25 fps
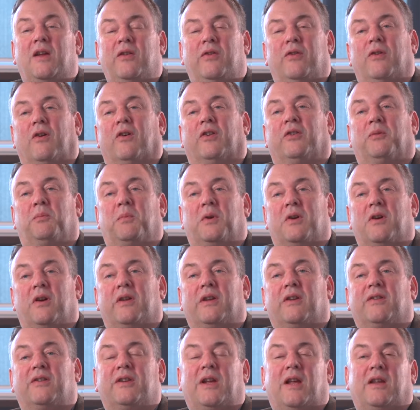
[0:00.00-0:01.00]
ethos
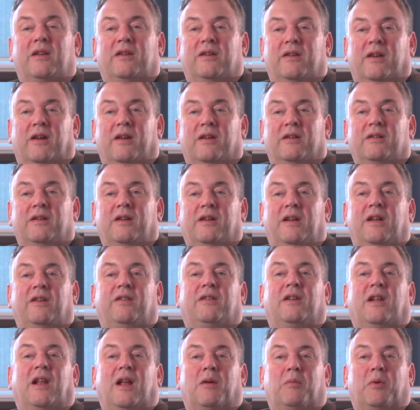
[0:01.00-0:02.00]
behind the centre
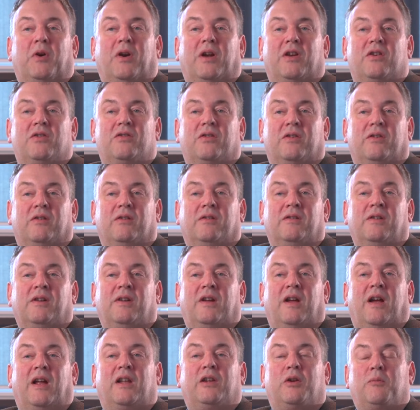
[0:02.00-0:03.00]
is
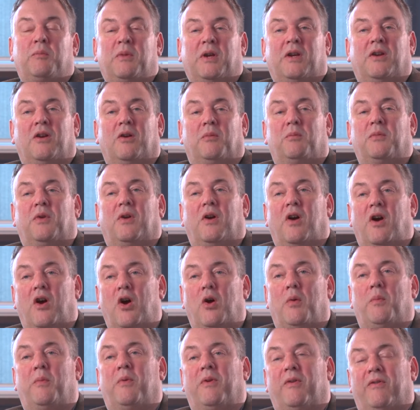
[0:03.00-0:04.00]
collaboration and to become the
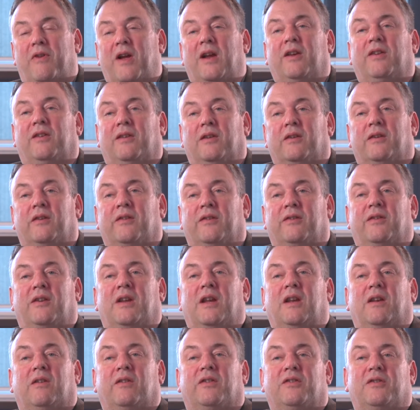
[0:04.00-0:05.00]
hub of excellence
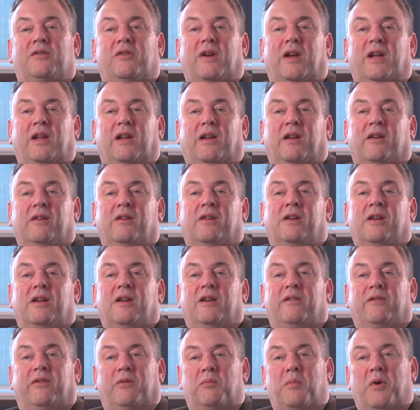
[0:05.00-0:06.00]
in Australia
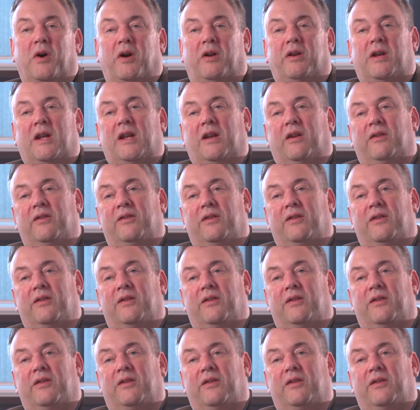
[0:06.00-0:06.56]
for bio-nano